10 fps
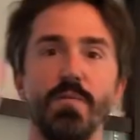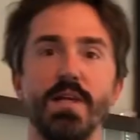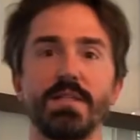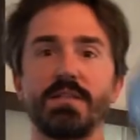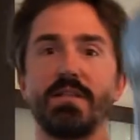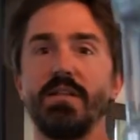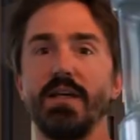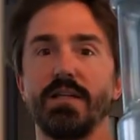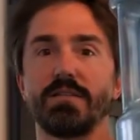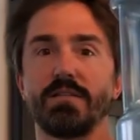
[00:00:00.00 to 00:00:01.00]
this to
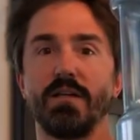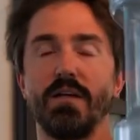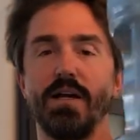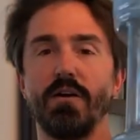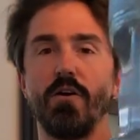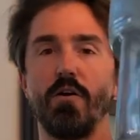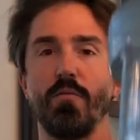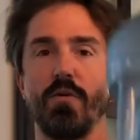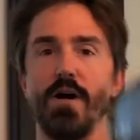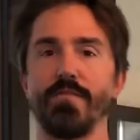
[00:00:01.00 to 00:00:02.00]
this at our home
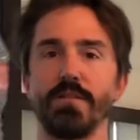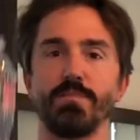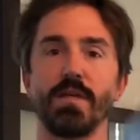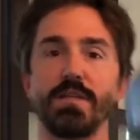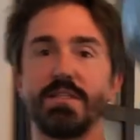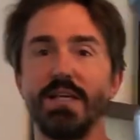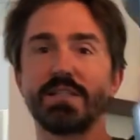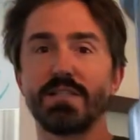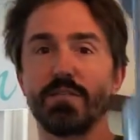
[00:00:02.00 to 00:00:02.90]
or office because this is a